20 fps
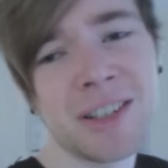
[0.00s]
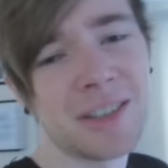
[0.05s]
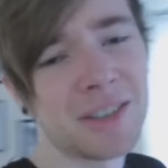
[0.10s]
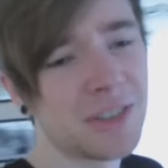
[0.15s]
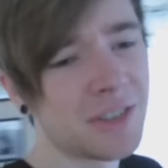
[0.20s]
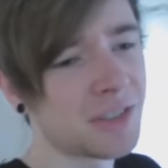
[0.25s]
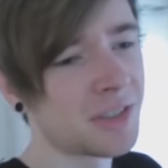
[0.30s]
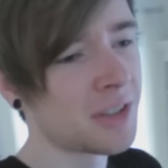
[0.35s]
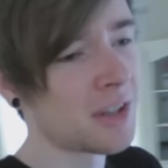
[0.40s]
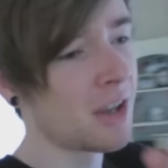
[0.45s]

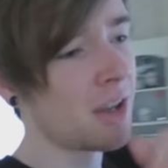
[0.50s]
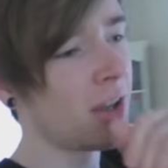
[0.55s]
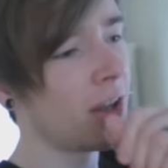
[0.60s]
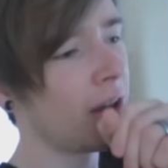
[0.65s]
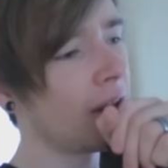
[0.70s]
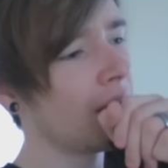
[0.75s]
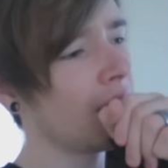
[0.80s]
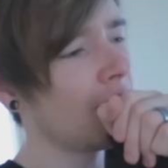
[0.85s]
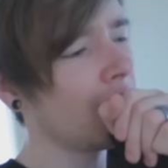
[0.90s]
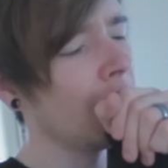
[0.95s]
It's
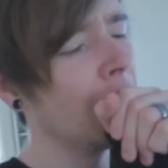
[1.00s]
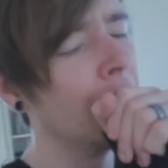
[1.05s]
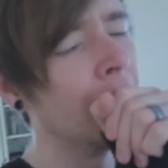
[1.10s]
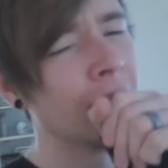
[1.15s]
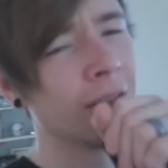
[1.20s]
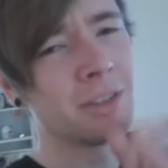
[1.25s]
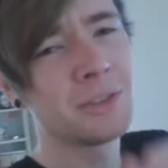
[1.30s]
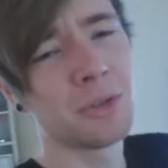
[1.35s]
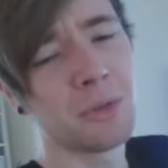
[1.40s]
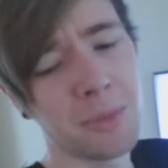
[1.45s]

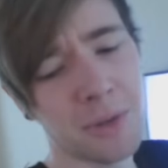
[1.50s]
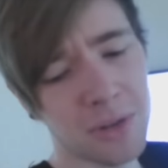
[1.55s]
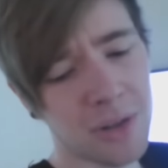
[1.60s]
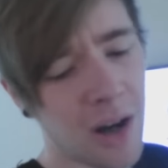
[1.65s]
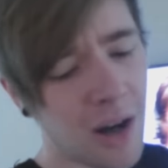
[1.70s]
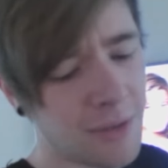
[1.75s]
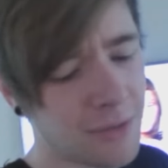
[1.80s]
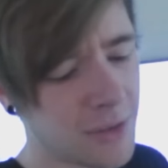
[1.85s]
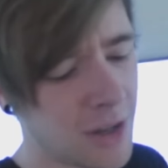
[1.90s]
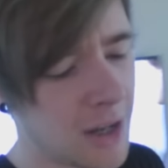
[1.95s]
it's almost
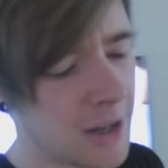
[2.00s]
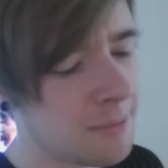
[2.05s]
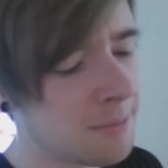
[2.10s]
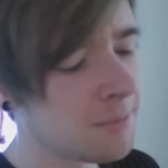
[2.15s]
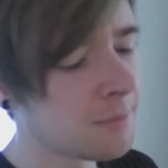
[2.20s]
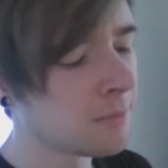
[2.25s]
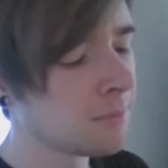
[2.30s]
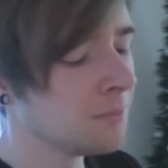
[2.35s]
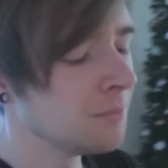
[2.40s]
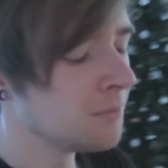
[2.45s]
half
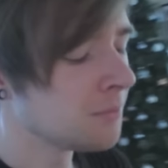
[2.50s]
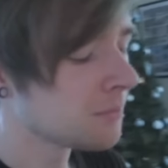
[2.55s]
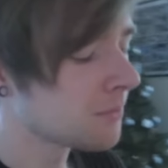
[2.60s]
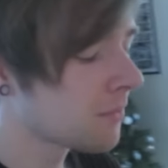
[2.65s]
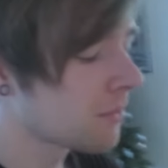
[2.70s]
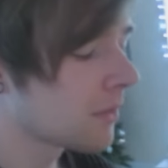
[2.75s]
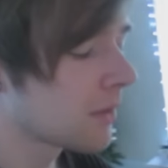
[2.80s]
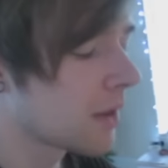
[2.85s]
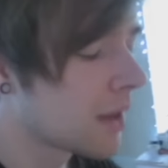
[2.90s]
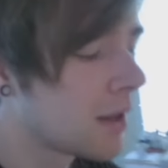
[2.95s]
nine.
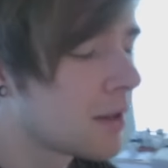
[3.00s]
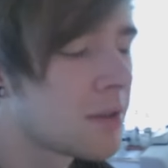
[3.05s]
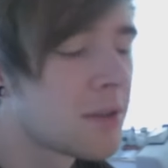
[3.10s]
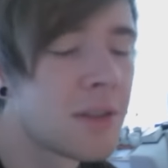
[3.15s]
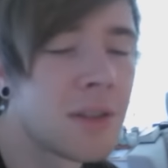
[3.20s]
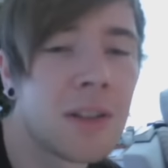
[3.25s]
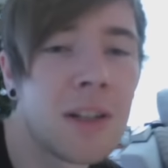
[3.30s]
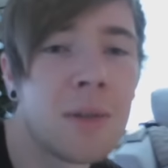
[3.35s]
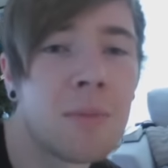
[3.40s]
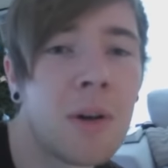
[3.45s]
It
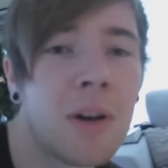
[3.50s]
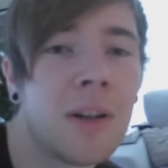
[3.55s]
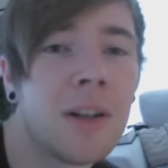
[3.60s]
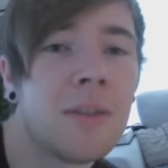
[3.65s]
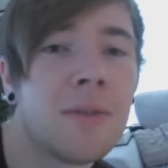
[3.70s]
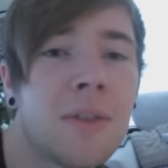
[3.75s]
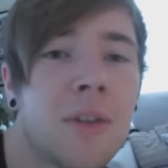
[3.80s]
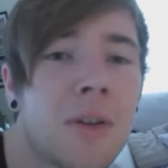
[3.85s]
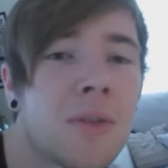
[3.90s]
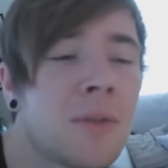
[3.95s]
doesn't seem
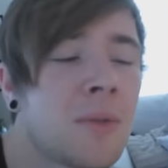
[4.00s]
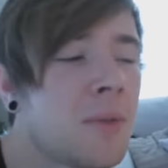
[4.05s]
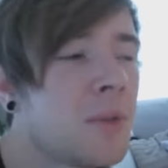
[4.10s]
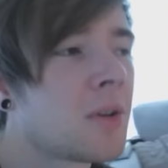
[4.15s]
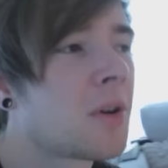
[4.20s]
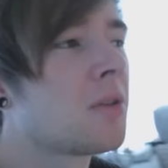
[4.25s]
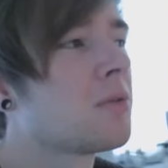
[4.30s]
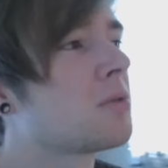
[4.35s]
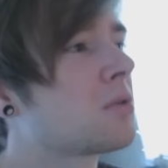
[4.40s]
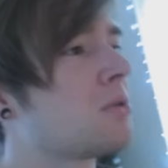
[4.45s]
early for those of you
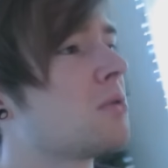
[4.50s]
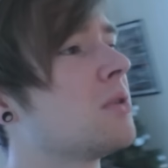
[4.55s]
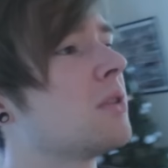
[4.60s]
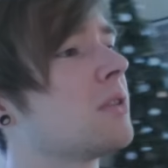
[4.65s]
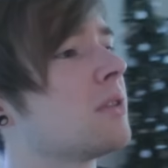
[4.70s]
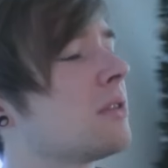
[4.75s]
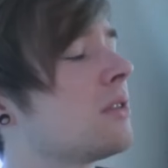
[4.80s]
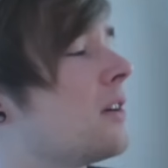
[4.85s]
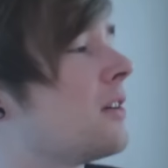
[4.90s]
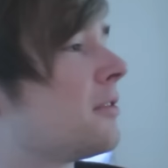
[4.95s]
that go to school
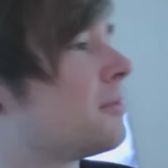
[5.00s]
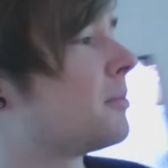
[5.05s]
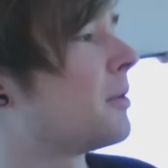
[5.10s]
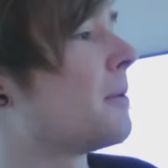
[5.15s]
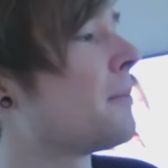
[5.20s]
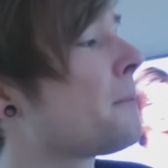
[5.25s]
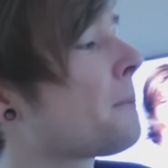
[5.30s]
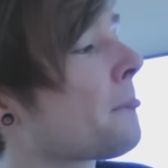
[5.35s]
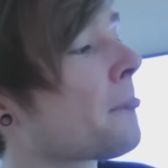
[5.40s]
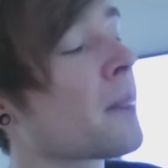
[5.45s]
and stuff,
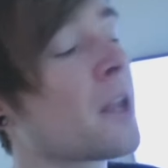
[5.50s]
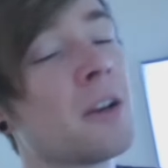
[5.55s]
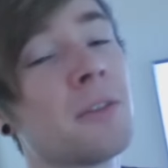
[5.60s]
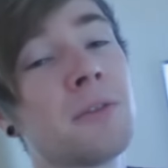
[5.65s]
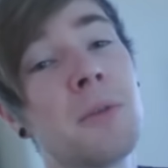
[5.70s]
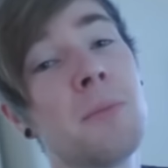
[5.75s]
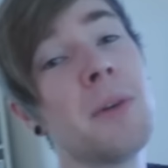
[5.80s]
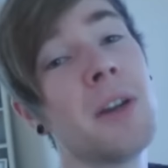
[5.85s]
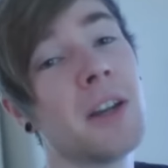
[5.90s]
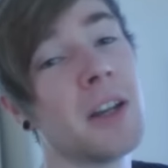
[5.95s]
but
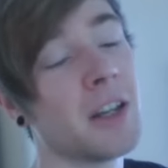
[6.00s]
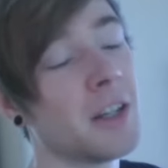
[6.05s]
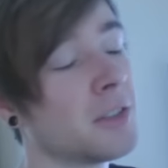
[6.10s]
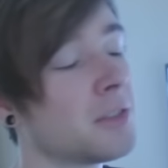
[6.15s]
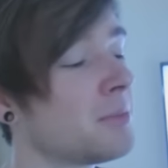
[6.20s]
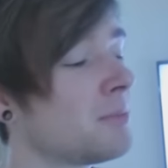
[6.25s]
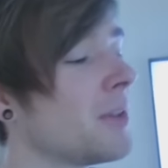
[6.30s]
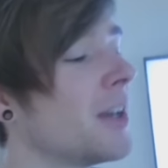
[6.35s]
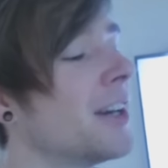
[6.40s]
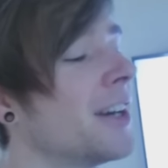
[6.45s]
for me it
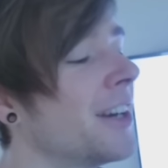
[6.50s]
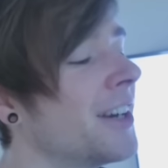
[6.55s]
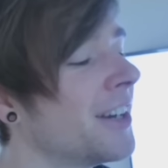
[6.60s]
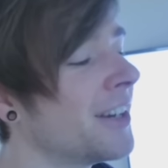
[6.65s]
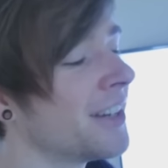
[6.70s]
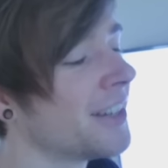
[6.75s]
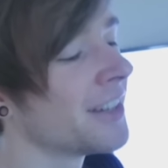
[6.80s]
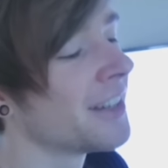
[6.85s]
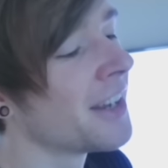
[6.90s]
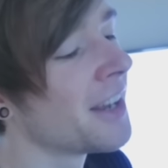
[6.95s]
is.
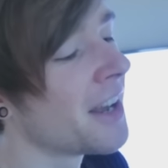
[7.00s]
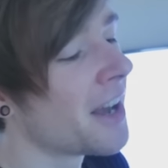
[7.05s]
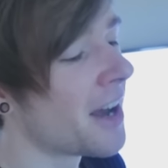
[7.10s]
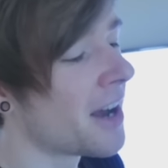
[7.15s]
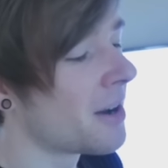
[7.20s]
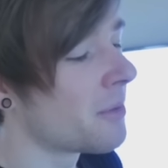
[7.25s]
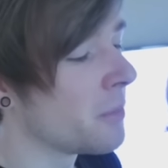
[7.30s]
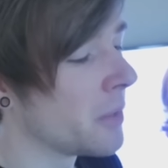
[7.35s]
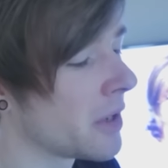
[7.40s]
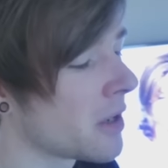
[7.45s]
And
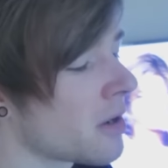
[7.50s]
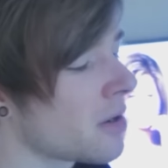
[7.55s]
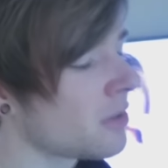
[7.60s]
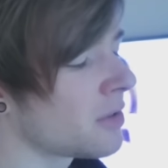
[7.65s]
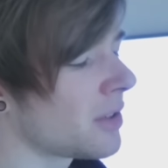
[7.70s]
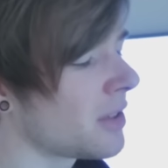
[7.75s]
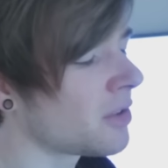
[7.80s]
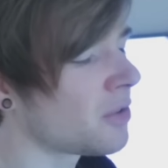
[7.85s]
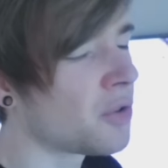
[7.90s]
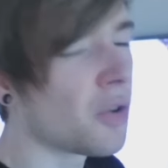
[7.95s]
um, we're going
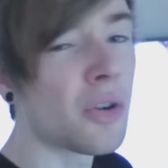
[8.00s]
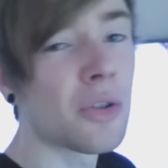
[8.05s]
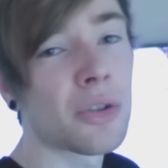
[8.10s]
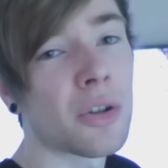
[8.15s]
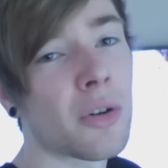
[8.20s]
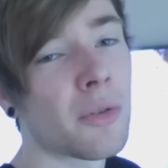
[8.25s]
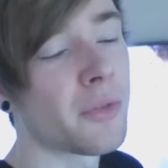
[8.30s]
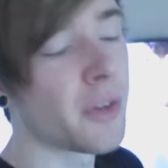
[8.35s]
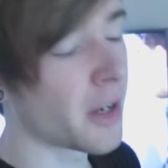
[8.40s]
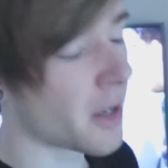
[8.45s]
to this dog
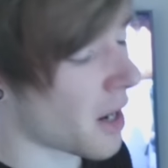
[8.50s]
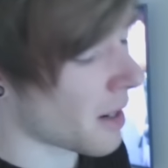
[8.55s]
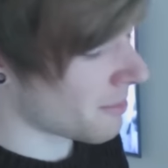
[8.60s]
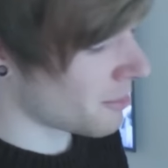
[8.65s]
show thing.